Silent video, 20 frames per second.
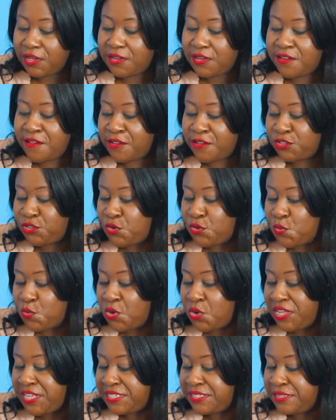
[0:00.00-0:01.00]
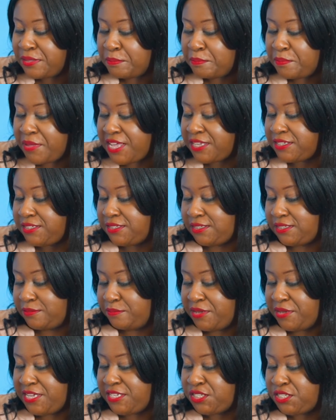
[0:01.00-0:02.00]
Can I ask you, what is the
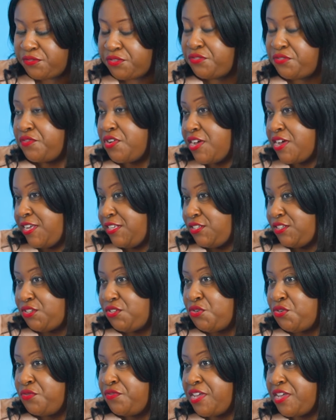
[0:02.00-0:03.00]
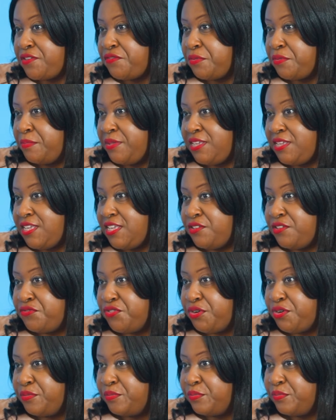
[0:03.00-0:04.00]
best piece of advice you've ever been
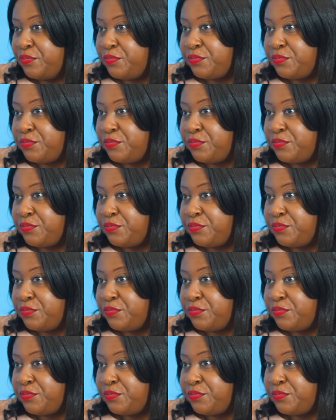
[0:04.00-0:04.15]
given?